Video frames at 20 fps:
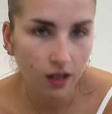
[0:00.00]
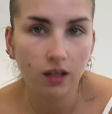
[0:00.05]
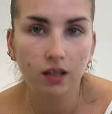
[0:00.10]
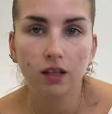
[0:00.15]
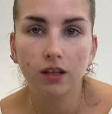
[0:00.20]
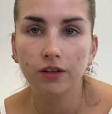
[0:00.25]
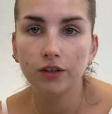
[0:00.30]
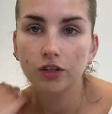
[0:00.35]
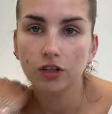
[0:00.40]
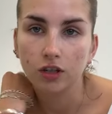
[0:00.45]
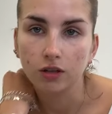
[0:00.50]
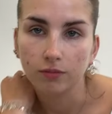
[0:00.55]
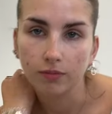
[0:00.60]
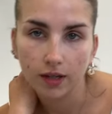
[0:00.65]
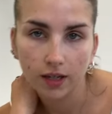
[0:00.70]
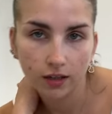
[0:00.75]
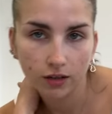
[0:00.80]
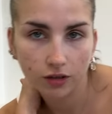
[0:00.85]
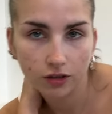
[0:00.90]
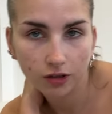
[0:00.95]
YouTube
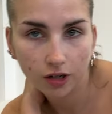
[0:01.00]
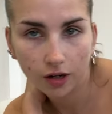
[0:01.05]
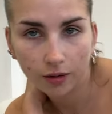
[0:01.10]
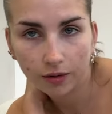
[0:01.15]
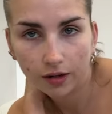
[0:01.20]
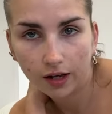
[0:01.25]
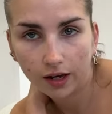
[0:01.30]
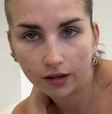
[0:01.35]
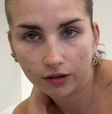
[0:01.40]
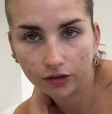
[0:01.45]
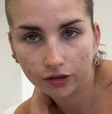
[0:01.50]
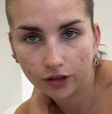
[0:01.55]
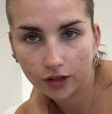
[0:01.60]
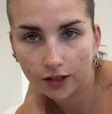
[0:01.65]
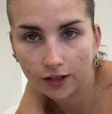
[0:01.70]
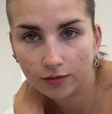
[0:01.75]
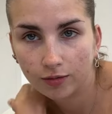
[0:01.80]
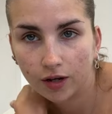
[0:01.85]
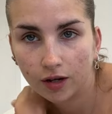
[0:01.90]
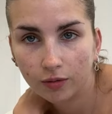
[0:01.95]
intro and outro
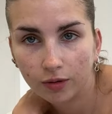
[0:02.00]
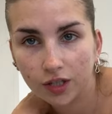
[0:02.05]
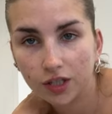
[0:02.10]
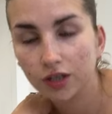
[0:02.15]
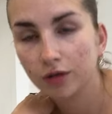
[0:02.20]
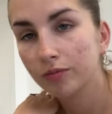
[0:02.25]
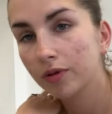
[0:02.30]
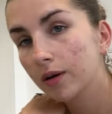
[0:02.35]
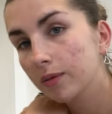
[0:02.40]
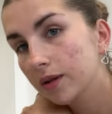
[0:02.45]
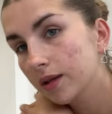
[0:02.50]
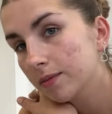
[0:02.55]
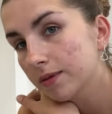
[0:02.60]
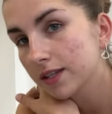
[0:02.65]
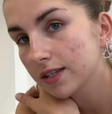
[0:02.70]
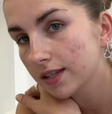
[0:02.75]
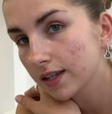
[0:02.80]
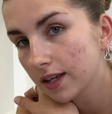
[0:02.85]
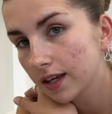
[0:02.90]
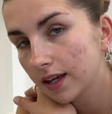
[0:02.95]
as well, which you'll probably be
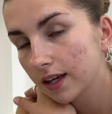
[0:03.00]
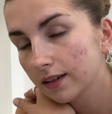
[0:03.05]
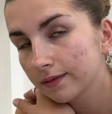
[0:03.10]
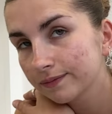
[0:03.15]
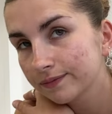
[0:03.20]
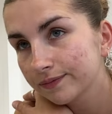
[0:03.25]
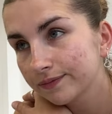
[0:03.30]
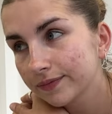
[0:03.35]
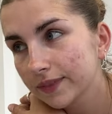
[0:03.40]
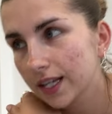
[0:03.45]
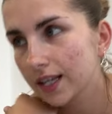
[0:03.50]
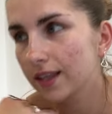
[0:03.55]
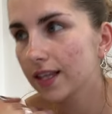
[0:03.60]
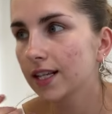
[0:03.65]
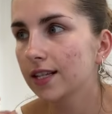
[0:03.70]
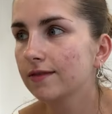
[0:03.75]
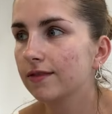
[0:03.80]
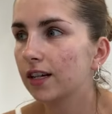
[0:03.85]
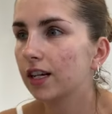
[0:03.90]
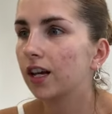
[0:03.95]
seeing in
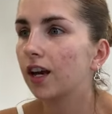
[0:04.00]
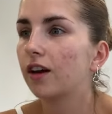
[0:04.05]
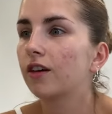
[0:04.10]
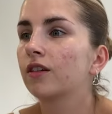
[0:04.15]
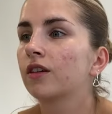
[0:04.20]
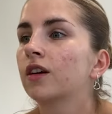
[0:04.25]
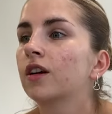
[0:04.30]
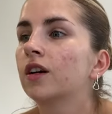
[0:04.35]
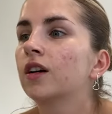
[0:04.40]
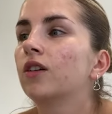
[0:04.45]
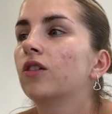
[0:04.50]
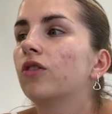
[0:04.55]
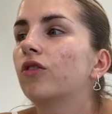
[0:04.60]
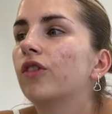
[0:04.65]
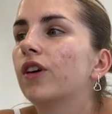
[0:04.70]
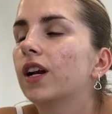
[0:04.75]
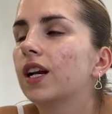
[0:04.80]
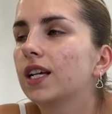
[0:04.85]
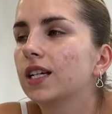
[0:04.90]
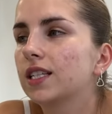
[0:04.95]
this video,
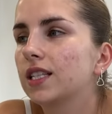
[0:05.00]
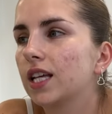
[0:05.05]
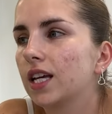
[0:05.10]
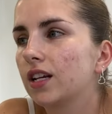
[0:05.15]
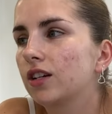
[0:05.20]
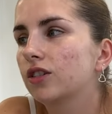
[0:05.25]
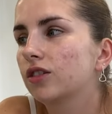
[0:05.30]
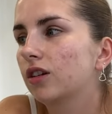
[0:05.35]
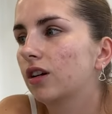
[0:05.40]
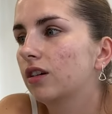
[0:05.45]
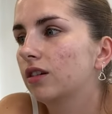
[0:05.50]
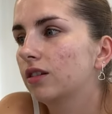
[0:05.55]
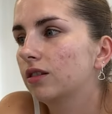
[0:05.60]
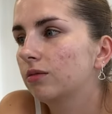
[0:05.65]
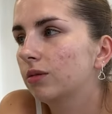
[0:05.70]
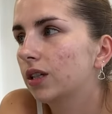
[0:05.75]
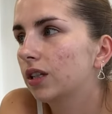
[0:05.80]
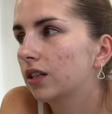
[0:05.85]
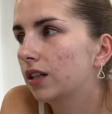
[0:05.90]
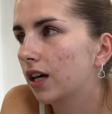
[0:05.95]
or at least the intro you
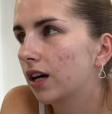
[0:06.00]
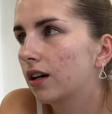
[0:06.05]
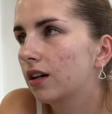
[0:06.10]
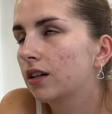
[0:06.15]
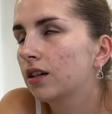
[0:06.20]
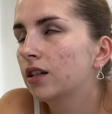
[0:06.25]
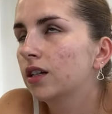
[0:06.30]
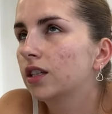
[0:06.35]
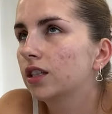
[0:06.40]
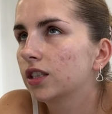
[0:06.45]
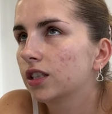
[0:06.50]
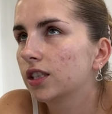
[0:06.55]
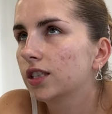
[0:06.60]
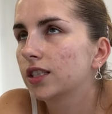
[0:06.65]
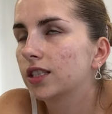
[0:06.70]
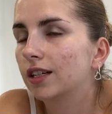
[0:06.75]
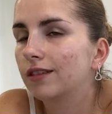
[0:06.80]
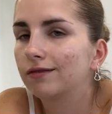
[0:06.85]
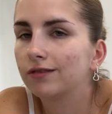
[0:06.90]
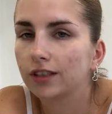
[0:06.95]
will that she's
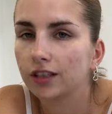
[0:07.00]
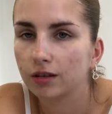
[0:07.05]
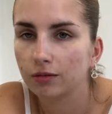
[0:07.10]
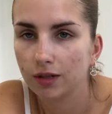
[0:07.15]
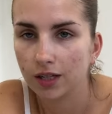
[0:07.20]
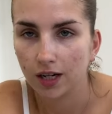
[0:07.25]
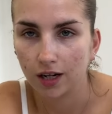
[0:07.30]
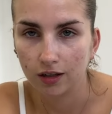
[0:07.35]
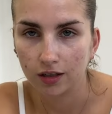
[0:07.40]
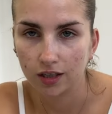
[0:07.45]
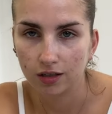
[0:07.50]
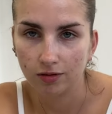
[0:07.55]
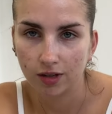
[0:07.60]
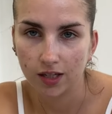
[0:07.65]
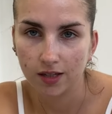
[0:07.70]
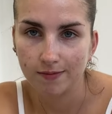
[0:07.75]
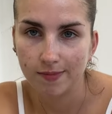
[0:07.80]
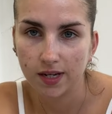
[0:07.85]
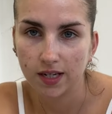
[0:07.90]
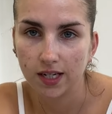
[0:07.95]
done for the week now. She
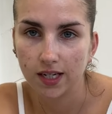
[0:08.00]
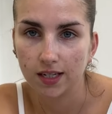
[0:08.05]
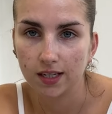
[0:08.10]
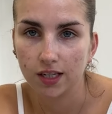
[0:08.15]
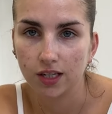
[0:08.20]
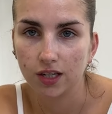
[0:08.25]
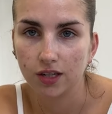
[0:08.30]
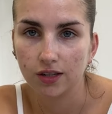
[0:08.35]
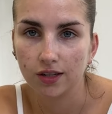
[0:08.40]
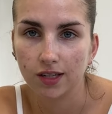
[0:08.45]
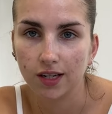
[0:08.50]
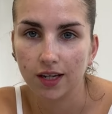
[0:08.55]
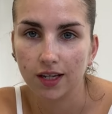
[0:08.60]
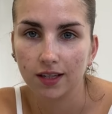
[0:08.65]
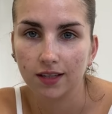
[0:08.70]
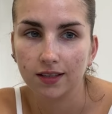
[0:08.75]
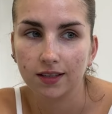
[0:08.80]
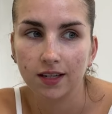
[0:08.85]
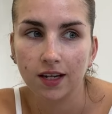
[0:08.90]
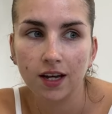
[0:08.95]
works Mondays and
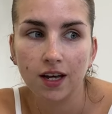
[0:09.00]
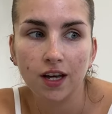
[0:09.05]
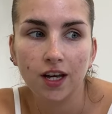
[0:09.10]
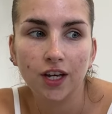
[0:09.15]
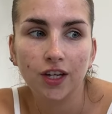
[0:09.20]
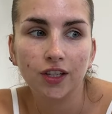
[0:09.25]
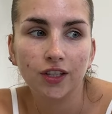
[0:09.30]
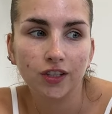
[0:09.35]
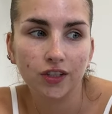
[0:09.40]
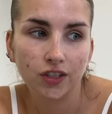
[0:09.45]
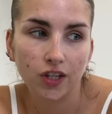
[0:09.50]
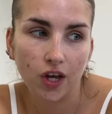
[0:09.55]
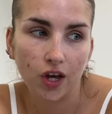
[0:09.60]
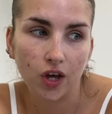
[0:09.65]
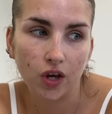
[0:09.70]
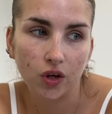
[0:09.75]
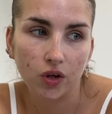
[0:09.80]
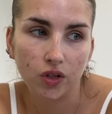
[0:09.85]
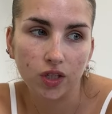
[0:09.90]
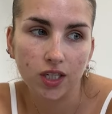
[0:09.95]
Tuesdays.
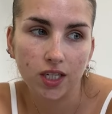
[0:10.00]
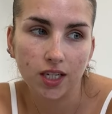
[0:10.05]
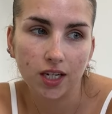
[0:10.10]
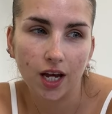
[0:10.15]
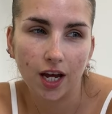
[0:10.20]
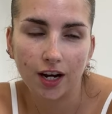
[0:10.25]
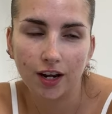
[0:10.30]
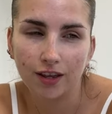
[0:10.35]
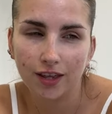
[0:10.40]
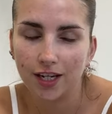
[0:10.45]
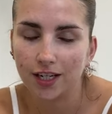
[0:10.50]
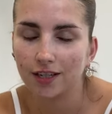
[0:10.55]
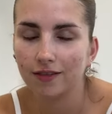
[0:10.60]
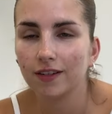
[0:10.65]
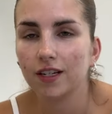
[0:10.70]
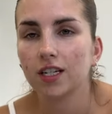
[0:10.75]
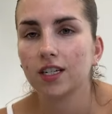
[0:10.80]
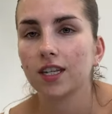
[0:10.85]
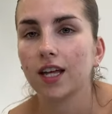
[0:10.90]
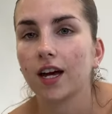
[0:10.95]
So she, I don't think she
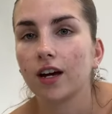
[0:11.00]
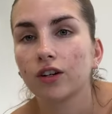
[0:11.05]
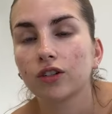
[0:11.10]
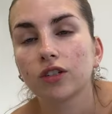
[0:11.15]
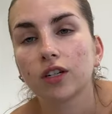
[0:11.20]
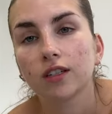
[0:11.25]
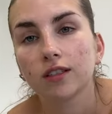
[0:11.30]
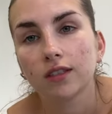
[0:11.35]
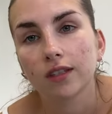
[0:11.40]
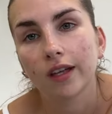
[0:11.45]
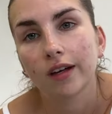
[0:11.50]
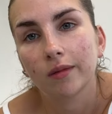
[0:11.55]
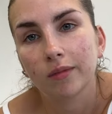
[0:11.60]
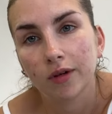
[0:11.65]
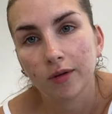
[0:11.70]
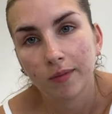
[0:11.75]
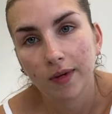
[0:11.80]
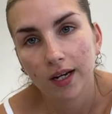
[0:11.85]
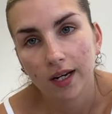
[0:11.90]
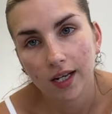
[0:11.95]
finished the outro, so that'll be
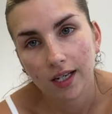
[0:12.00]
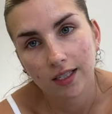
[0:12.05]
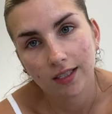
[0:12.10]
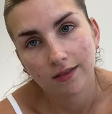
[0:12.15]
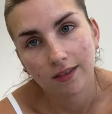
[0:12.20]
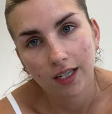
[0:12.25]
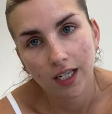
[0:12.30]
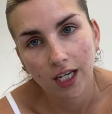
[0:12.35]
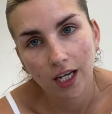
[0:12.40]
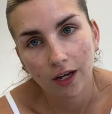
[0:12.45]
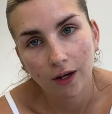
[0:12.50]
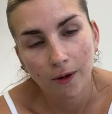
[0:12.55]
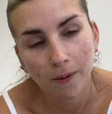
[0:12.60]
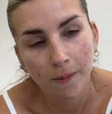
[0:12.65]
on my next video.